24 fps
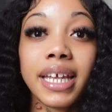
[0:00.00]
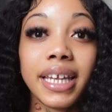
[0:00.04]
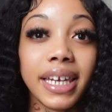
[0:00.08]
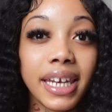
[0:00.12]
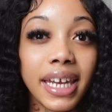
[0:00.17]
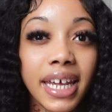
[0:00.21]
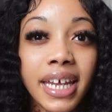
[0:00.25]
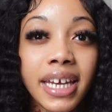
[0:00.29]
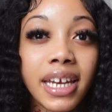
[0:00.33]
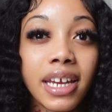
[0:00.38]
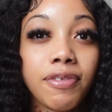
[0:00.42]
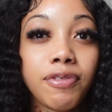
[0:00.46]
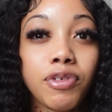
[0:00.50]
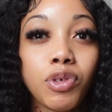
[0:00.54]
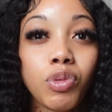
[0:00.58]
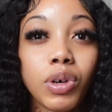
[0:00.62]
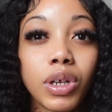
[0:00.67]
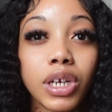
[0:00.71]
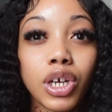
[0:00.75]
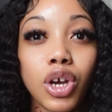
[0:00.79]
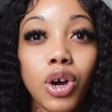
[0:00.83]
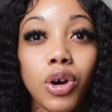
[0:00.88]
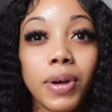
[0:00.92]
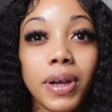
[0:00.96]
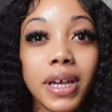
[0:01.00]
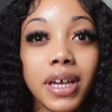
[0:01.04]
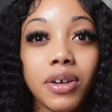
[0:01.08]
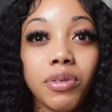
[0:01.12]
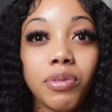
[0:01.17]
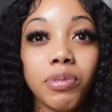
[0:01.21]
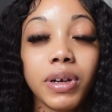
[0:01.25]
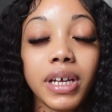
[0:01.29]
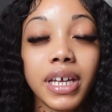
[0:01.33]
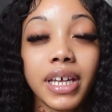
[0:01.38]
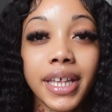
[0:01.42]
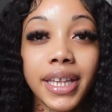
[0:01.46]
Then if you want to go in
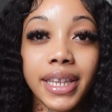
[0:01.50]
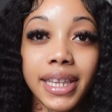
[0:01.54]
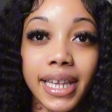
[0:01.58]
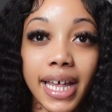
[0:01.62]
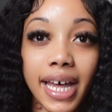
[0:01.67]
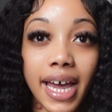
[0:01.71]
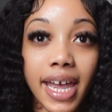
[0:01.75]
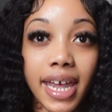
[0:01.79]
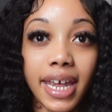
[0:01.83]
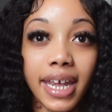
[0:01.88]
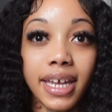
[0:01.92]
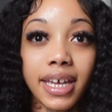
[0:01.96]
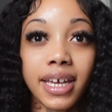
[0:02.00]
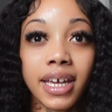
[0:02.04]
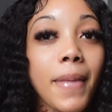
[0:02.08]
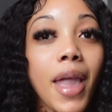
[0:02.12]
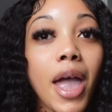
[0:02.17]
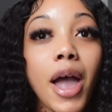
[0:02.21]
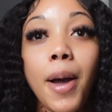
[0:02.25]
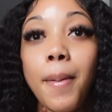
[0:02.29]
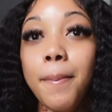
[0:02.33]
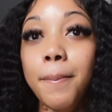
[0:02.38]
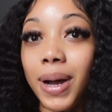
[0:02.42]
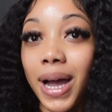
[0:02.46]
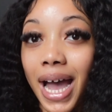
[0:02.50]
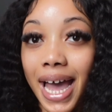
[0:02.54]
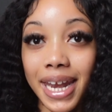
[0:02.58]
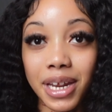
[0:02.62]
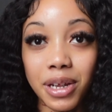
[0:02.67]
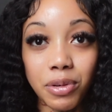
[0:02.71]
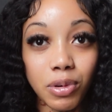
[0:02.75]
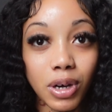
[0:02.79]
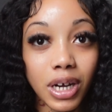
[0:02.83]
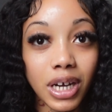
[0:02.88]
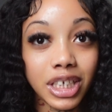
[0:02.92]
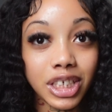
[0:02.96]
with like a body
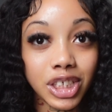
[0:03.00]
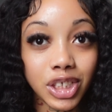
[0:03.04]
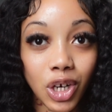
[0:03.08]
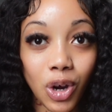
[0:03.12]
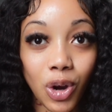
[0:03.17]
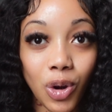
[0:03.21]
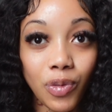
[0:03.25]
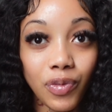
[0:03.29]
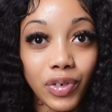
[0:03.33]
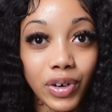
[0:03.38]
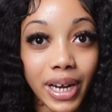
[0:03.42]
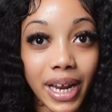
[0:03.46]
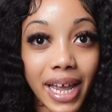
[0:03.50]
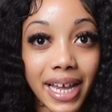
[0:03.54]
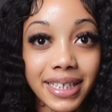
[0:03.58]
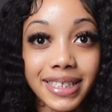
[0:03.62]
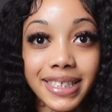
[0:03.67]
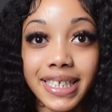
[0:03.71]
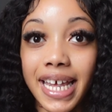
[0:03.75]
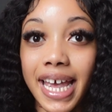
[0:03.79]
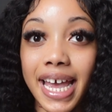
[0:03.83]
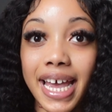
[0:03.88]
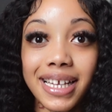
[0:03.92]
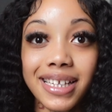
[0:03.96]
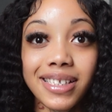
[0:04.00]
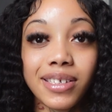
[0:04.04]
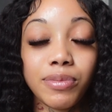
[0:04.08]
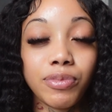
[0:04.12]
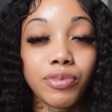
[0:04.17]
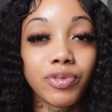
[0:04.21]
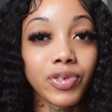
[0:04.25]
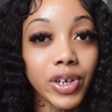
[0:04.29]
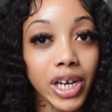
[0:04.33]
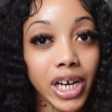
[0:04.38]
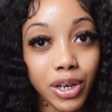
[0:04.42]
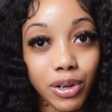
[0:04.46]
wash over that to add some
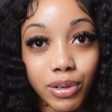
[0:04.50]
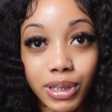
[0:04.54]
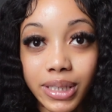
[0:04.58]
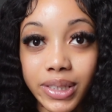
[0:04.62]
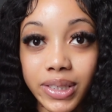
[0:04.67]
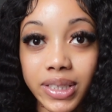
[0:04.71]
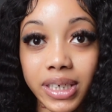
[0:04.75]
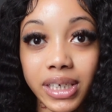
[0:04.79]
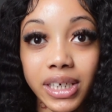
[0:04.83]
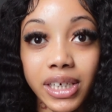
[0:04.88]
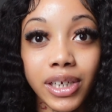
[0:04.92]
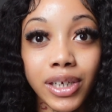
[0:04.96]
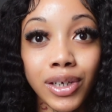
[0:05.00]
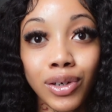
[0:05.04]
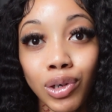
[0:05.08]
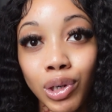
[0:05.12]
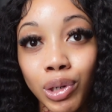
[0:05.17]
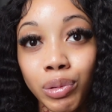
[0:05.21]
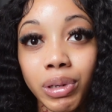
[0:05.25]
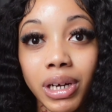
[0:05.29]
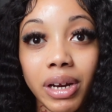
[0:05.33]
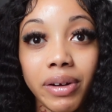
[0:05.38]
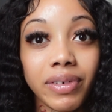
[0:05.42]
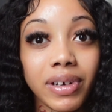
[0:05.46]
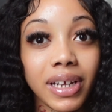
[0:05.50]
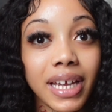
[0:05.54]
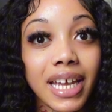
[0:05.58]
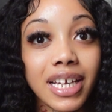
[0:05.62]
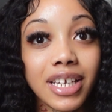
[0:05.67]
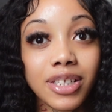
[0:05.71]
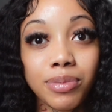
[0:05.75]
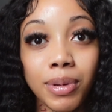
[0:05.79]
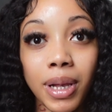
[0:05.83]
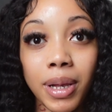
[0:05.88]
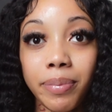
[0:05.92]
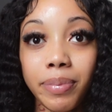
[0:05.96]
fragrance in there or whatever the
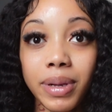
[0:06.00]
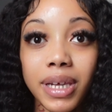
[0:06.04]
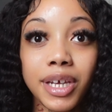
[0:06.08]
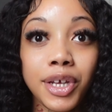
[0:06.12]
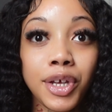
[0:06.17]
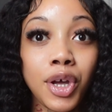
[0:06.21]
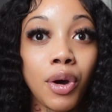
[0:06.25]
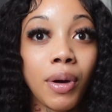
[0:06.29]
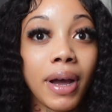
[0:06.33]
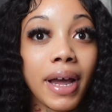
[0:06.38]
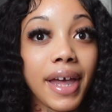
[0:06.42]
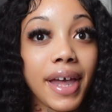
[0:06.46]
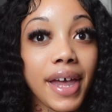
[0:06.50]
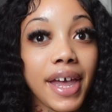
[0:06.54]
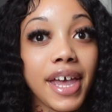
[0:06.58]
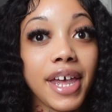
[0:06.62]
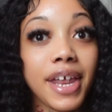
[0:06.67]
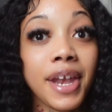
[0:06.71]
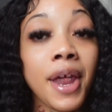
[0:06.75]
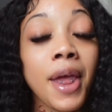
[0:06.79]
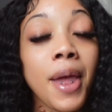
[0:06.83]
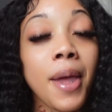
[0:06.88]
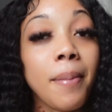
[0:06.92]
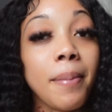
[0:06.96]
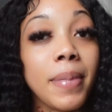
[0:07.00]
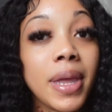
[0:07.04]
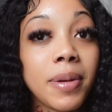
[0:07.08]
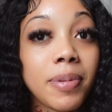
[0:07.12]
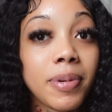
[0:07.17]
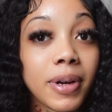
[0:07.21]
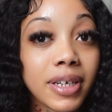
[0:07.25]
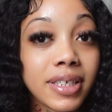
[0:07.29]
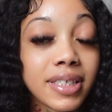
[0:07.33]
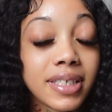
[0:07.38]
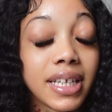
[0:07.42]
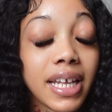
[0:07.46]
case may be, go ahead. Me
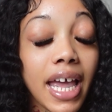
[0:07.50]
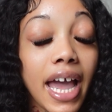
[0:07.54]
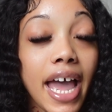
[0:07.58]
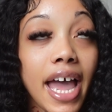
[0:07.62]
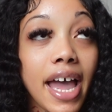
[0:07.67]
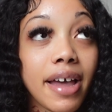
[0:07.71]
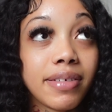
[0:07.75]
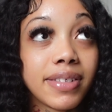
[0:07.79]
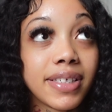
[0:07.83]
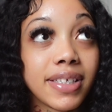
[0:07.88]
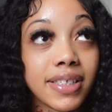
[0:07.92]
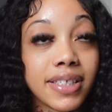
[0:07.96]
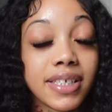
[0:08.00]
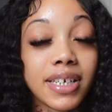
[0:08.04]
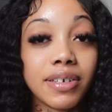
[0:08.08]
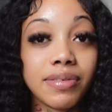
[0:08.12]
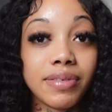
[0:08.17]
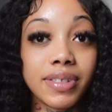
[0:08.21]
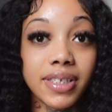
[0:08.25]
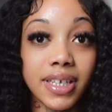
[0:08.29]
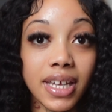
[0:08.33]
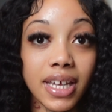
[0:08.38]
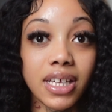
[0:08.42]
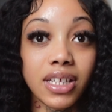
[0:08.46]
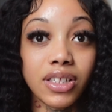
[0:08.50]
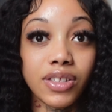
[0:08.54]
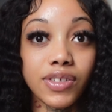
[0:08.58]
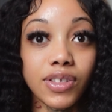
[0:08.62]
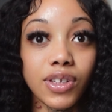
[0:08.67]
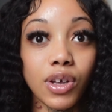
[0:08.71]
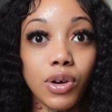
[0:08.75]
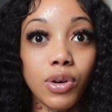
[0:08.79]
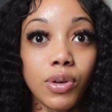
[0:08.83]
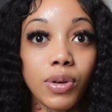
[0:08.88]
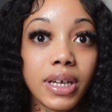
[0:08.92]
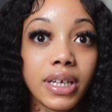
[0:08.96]
personally, I have sensitive skin,
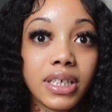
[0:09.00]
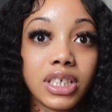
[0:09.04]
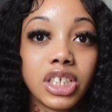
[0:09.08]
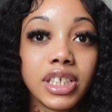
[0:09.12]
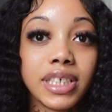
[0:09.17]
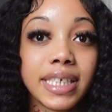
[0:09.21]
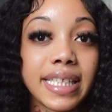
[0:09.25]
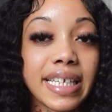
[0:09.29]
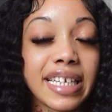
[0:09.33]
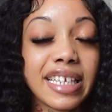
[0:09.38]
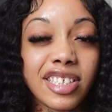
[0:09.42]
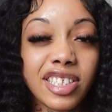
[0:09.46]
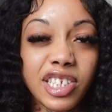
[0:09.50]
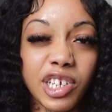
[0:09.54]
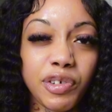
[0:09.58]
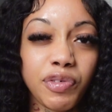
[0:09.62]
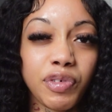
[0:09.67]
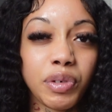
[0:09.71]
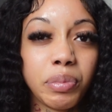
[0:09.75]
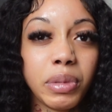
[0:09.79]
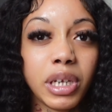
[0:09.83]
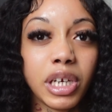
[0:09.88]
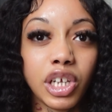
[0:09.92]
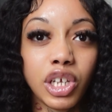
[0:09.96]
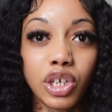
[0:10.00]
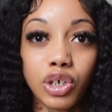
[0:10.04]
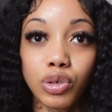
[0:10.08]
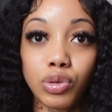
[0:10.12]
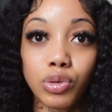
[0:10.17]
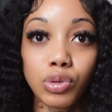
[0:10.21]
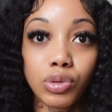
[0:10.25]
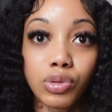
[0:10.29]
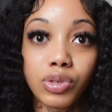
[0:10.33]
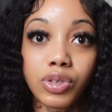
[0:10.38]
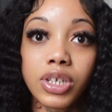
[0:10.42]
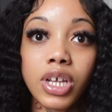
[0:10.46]
so it's just easier for me to
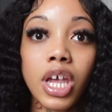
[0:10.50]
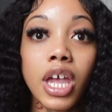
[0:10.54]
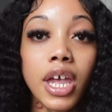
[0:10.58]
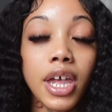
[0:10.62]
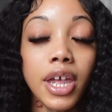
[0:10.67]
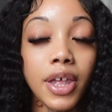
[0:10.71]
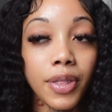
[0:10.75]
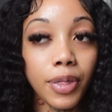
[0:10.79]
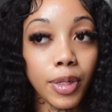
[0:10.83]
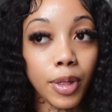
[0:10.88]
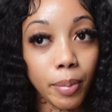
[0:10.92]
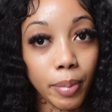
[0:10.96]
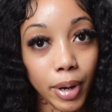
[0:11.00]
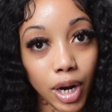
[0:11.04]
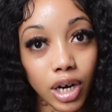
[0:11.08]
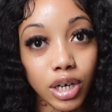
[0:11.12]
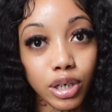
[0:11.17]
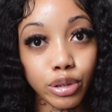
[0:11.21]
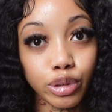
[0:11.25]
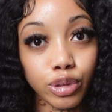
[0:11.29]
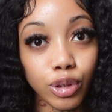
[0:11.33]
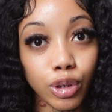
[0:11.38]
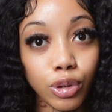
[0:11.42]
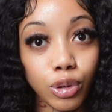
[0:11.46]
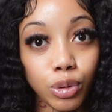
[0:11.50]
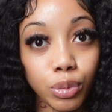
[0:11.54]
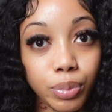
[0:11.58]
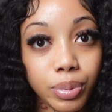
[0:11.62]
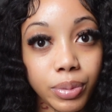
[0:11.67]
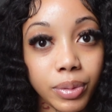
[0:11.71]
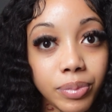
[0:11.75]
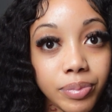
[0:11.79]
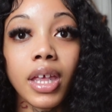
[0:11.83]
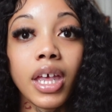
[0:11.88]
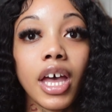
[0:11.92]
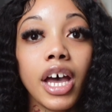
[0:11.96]
use the bar soap.
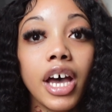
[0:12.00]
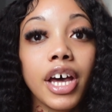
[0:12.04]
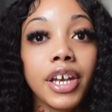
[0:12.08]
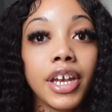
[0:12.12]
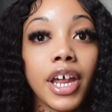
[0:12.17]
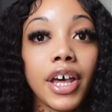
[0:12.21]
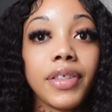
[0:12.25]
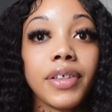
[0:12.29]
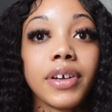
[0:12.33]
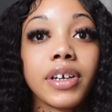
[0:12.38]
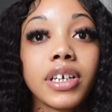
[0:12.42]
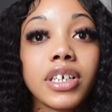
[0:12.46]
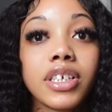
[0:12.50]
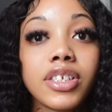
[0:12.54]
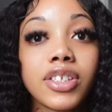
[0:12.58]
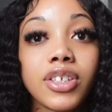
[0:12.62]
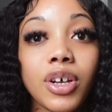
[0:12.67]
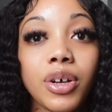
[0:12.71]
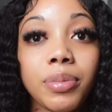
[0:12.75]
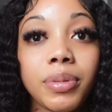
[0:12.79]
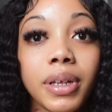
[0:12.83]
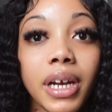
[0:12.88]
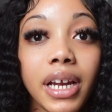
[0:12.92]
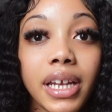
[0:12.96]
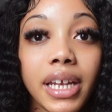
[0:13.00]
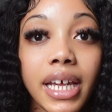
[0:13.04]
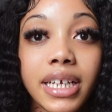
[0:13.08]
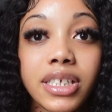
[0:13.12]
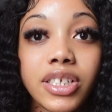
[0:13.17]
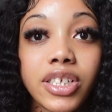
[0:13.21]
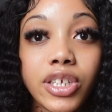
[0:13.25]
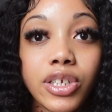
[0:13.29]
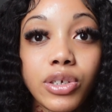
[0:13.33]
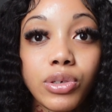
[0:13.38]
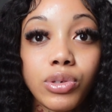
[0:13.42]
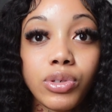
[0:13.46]
Another good soap that I like
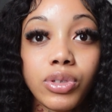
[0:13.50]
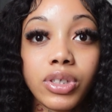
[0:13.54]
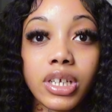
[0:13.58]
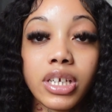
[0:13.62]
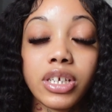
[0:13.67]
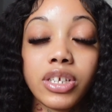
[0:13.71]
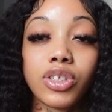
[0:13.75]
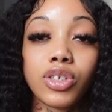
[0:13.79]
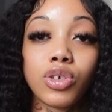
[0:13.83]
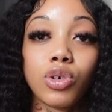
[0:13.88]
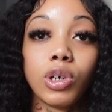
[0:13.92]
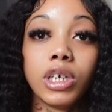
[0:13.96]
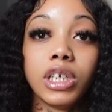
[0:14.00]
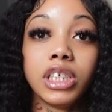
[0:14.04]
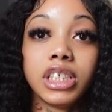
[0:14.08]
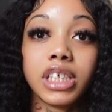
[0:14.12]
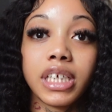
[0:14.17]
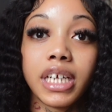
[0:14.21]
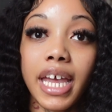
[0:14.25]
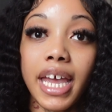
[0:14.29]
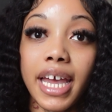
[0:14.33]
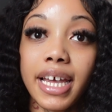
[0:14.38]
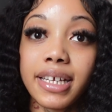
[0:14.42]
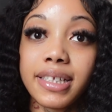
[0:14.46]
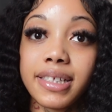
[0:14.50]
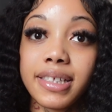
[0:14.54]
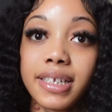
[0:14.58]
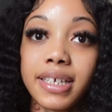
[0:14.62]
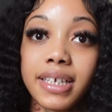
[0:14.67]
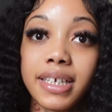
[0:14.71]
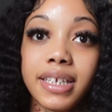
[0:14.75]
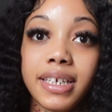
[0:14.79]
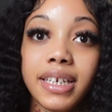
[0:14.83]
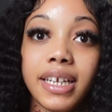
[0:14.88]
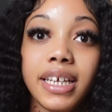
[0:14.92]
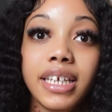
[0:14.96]
to use is Kojic
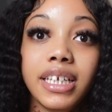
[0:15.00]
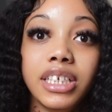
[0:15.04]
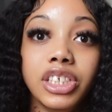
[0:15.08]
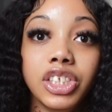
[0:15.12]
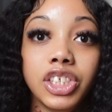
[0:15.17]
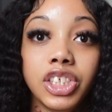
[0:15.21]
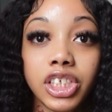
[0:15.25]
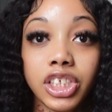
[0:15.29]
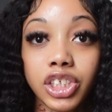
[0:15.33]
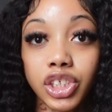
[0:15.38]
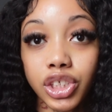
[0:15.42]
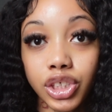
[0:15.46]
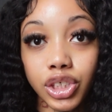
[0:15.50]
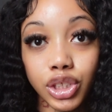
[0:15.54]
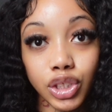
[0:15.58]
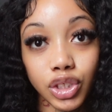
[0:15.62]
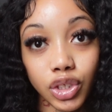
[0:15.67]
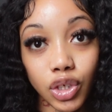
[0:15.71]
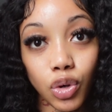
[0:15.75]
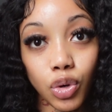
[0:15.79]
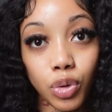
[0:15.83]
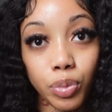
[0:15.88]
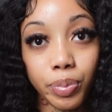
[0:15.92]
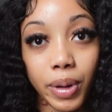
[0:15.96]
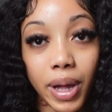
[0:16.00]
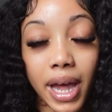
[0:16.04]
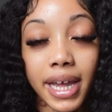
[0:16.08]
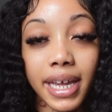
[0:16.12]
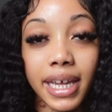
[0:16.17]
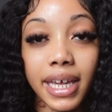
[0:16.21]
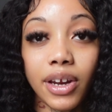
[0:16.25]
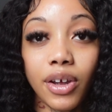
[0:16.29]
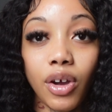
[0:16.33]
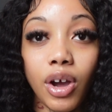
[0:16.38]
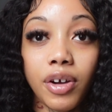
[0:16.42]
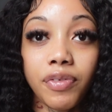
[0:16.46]
Acid and Ginger Soap. I
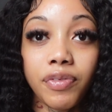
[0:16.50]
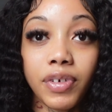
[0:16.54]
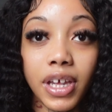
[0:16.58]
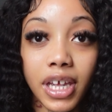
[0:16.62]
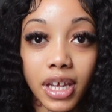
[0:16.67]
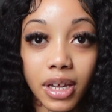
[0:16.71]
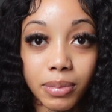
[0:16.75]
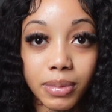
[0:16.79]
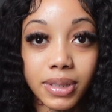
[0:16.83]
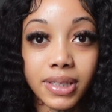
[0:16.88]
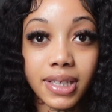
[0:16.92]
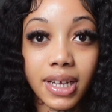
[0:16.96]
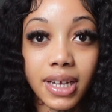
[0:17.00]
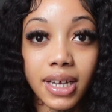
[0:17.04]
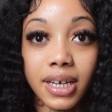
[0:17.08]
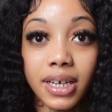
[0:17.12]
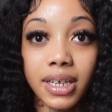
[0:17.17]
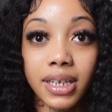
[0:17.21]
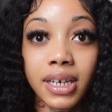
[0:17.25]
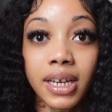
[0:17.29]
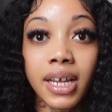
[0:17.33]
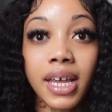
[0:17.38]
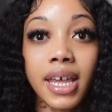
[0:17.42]
get it off of Amazon.